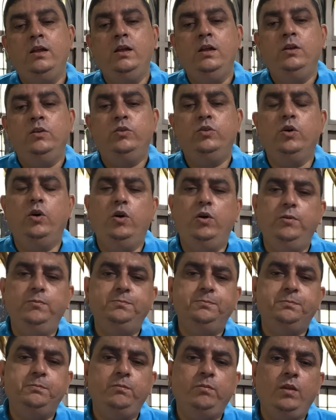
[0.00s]
So
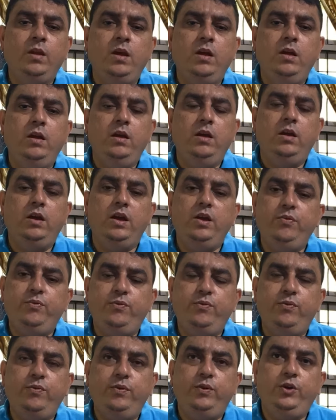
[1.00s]

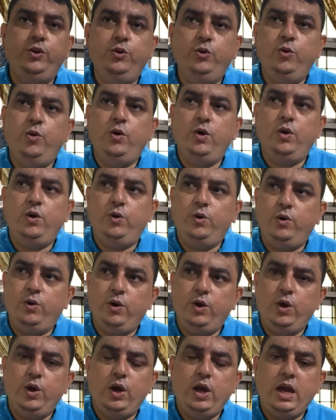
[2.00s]
if you
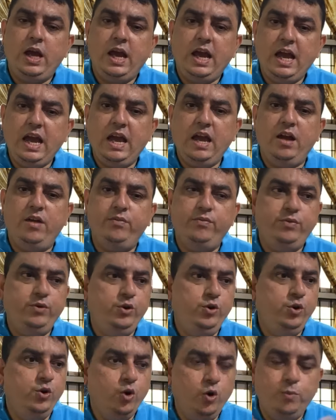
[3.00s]
have
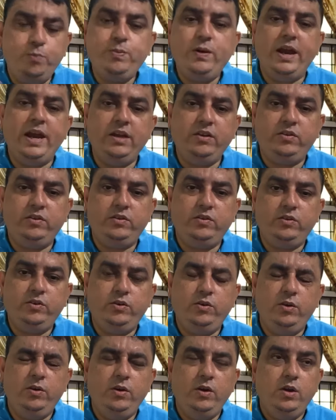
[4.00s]
no place
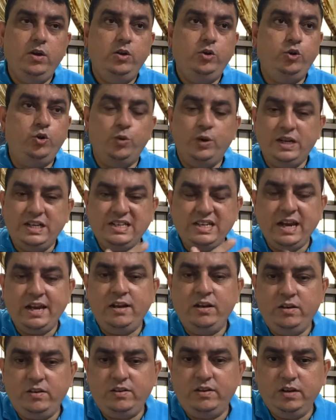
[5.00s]
to
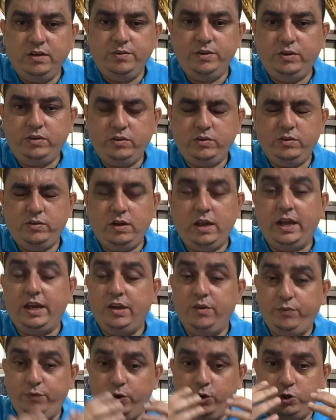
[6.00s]
attend service, like
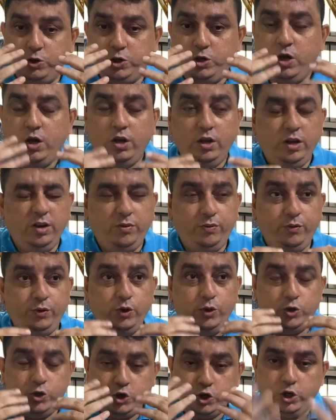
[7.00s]
if your, if
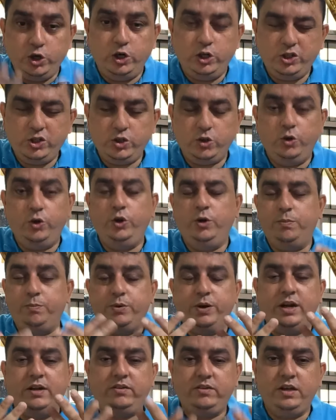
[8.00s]
your church or your
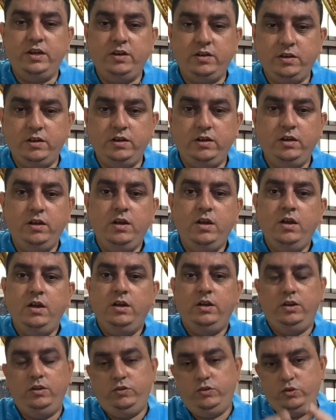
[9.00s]
prayer center
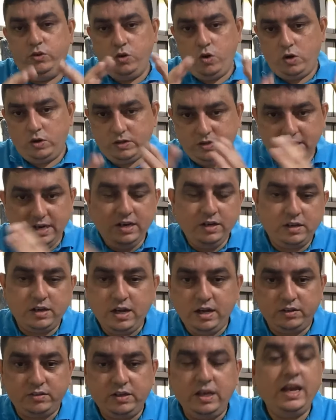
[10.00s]
is not
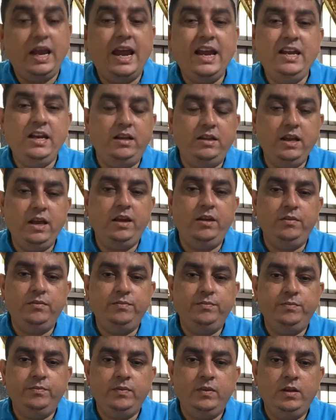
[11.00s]
telecasting anything,
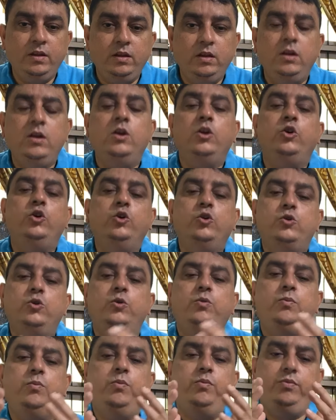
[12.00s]
you
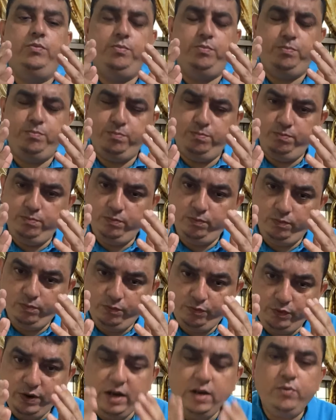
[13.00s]
could
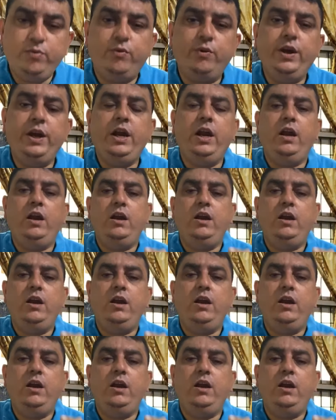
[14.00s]
feel free